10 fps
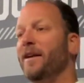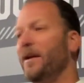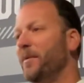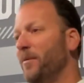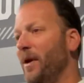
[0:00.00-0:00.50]
I
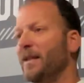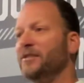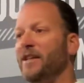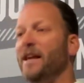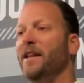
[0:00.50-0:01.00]
mean, we're not
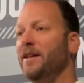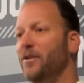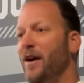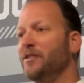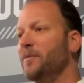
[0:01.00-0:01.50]
saying that.
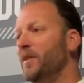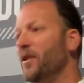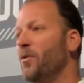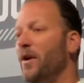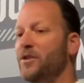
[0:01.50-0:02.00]
You're asking me a
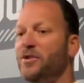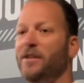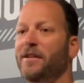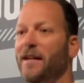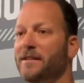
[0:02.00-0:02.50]

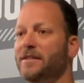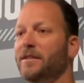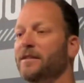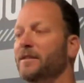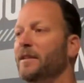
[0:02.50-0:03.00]
question that's
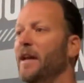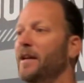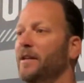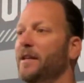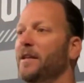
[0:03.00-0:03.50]
kind
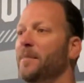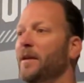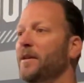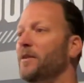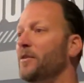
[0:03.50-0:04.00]
of leading
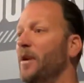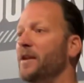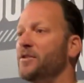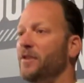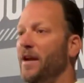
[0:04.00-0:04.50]
me in a direction.